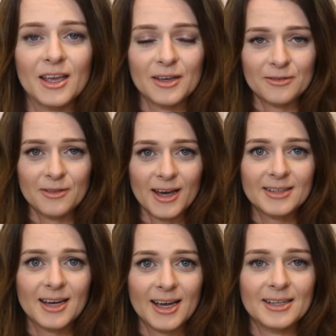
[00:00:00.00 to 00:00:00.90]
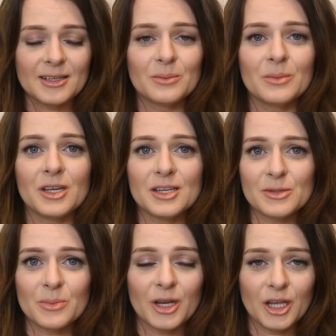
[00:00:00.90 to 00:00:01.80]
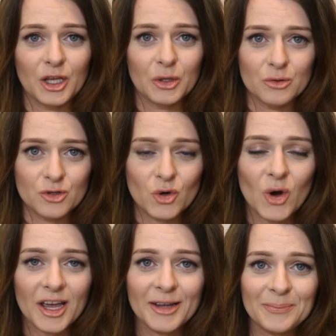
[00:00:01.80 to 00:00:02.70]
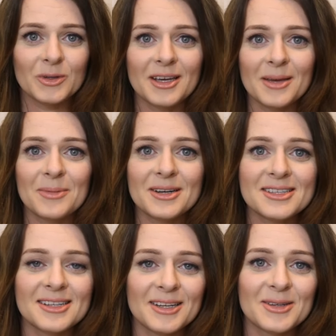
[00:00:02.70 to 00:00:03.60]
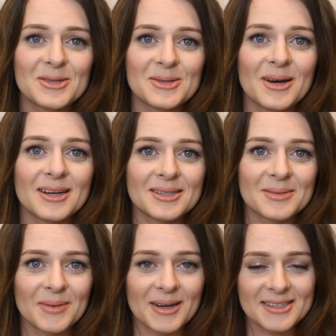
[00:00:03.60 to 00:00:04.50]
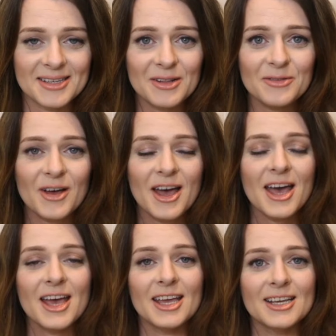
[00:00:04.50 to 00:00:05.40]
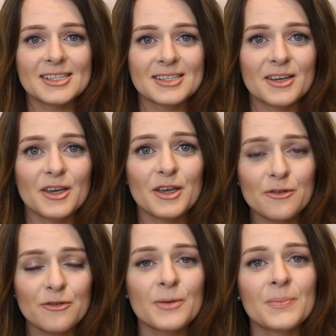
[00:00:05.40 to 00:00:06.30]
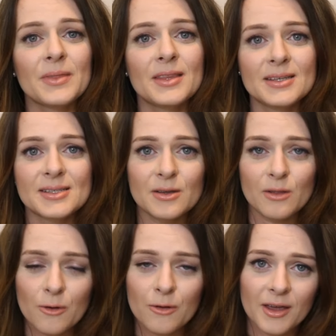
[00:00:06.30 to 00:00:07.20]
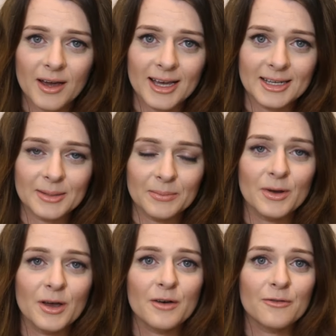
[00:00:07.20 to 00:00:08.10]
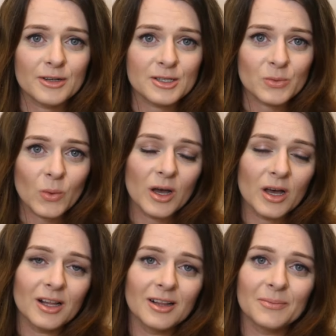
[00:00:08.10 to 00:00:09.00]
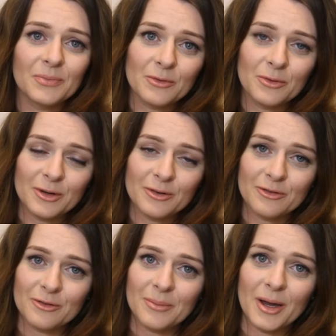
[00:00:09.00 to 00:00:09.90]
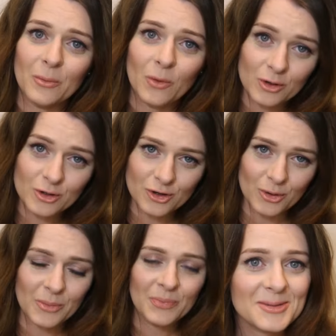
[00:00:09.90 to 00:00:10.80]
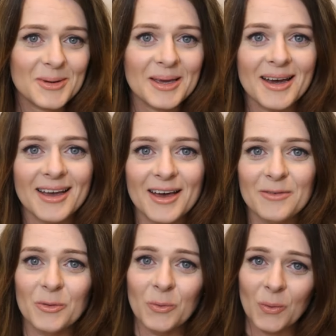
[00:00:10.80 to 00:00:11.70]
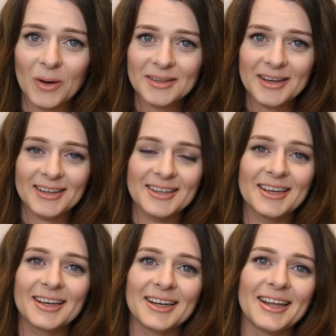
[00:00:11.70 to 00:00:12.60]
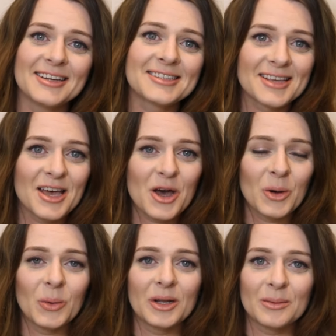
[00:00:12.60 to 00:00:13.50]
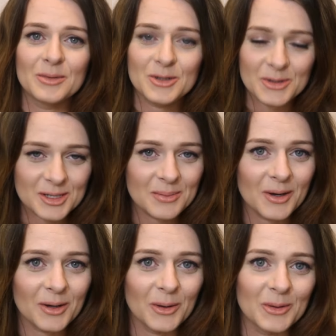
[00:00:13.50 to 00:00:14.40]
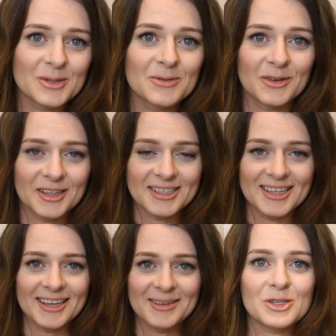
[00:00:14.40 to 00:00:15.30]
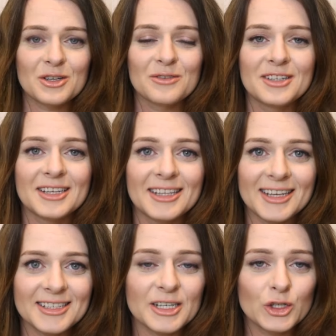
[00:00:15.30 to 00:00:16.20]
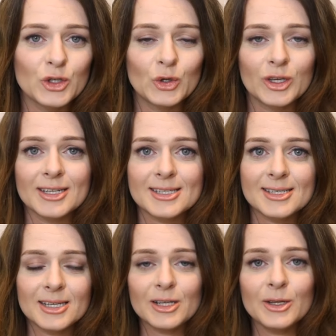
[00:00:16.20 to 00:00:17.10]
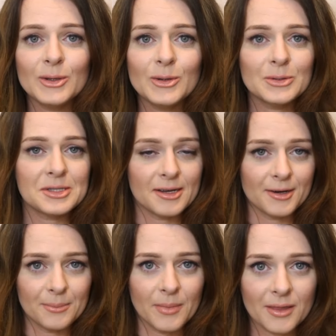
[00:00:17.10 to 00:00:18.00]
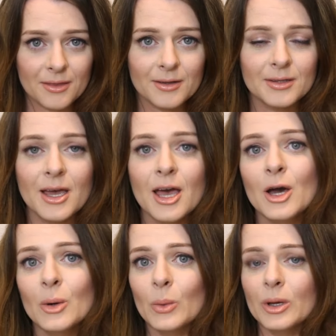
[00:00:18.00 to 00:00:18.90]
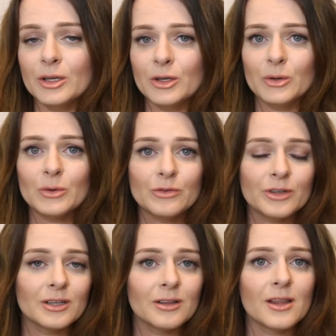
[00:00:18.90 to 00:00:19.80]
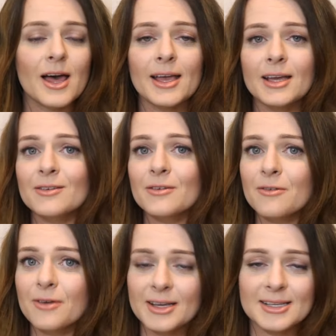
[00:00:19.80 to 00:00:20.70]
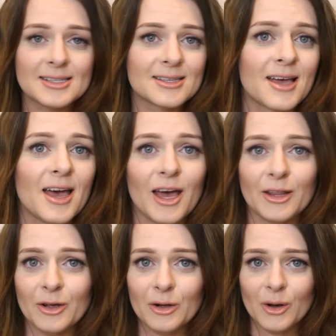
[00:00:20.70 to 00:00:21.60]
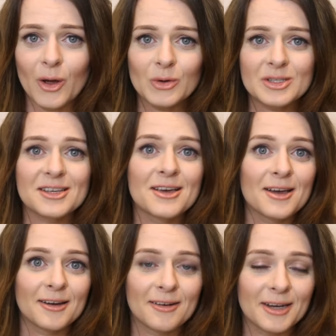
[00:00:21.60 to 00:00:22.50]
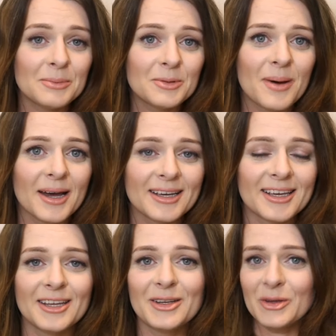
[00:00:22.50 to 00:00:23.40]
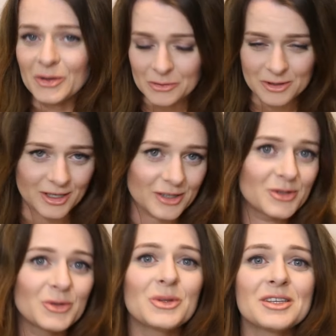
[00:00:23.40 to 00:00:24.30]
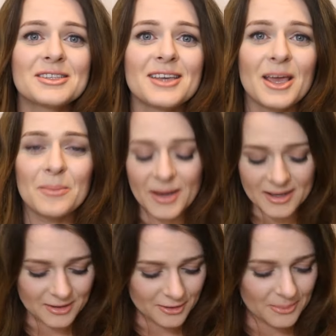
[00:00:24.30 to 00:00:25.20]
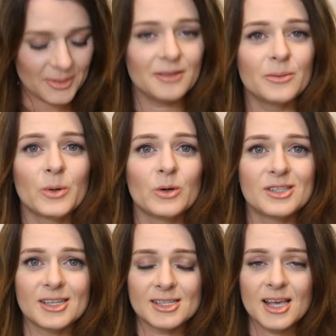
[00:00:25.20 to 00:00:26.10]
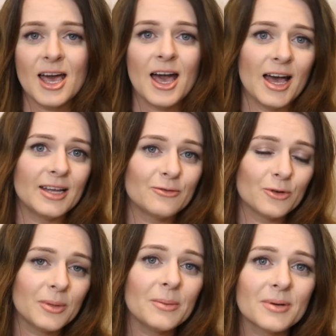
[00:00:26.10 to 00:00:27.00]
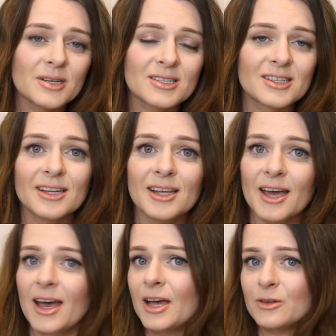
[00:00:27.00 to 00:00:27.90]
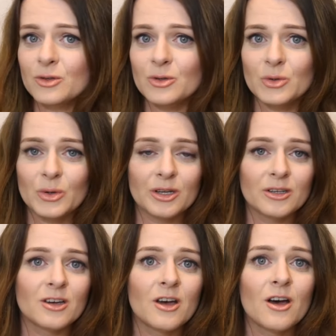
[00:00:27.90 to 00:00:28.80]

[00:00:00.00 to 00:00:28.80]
if that item is bringing you joy. What I personally used to ask myself is if this clothing item fits well with my wardrobe. This way I have one headache less when I'm choosing my clothes for the day. Once you have decluttered, you can still use her method when you feel like things and clothes creeped back in. You just do the same and repeat the process. And for me personally, I had to do it